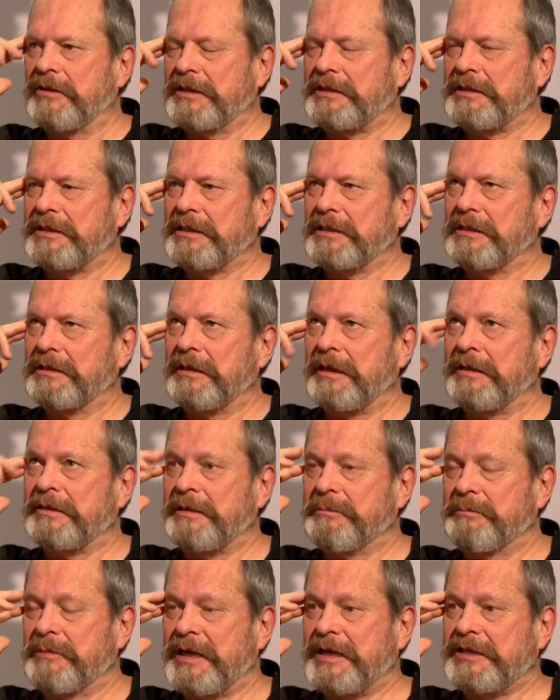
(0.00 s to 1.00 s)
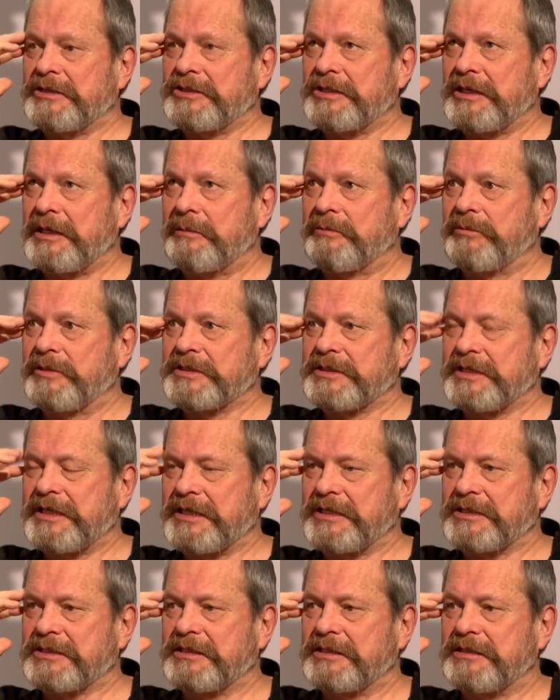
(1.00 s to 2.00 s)
I think I think my job was
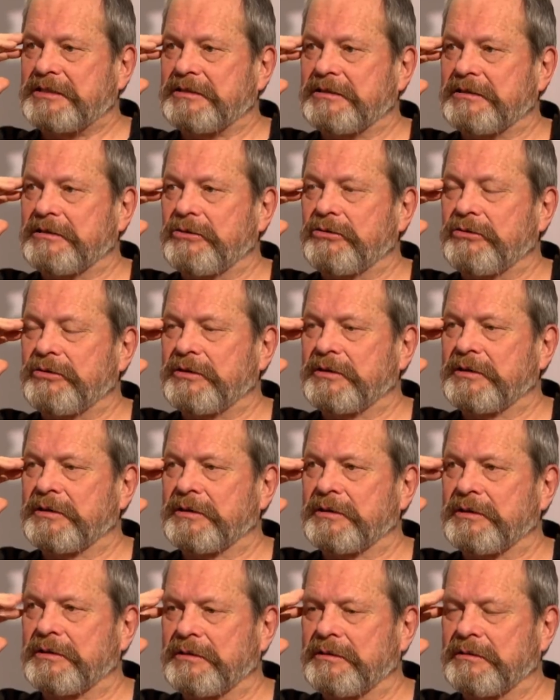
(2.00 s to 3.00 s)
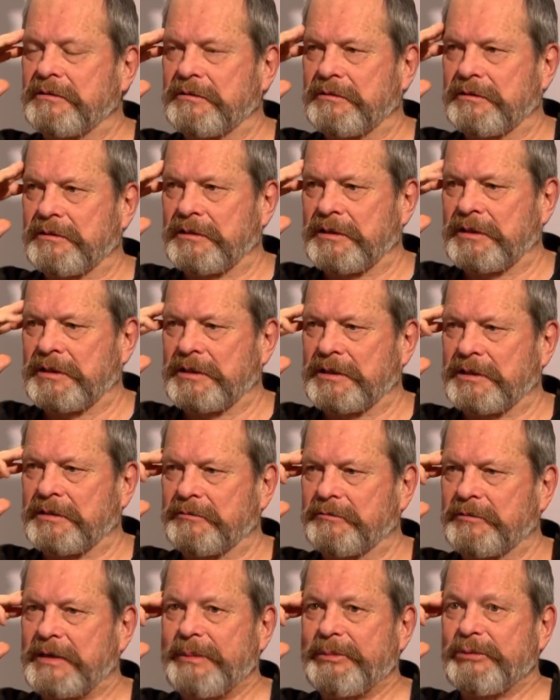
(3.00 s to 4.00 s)
actually to lure uh,
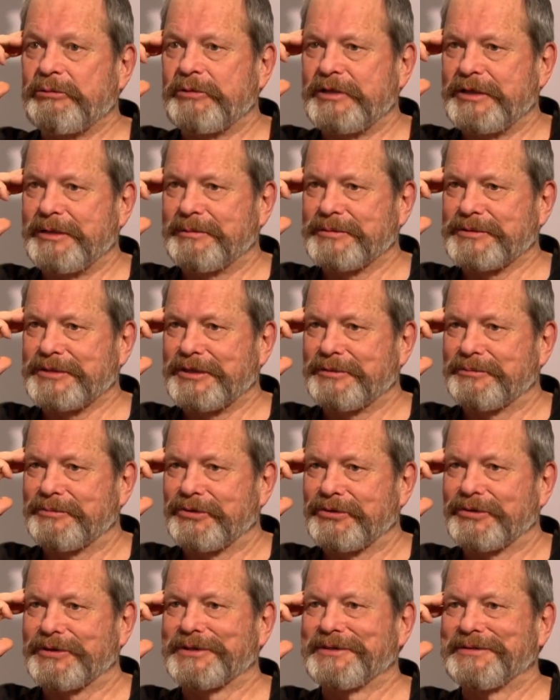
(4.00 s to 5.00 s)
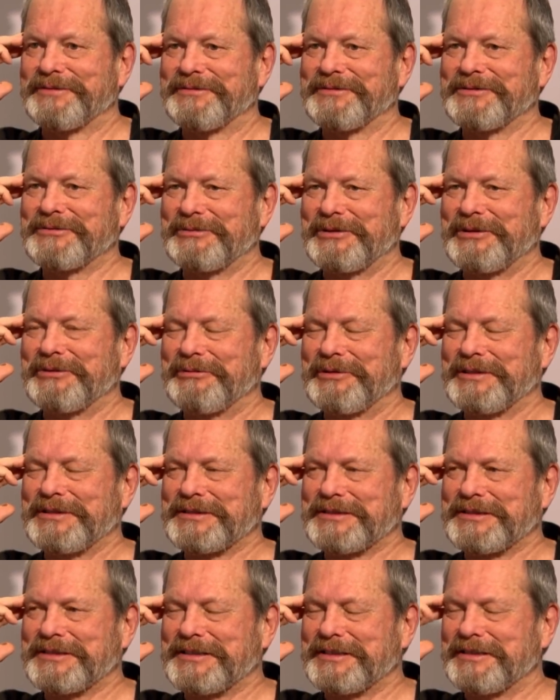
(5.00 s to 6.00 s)
Robin Williams on board. Is what it
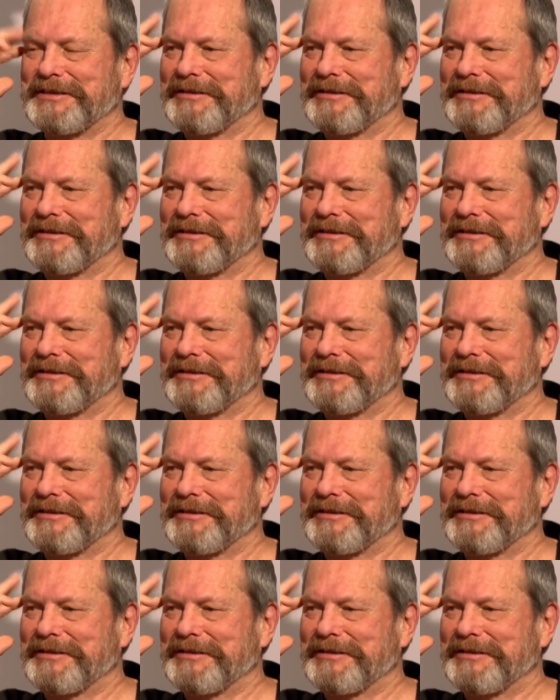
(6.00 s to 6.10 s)
was.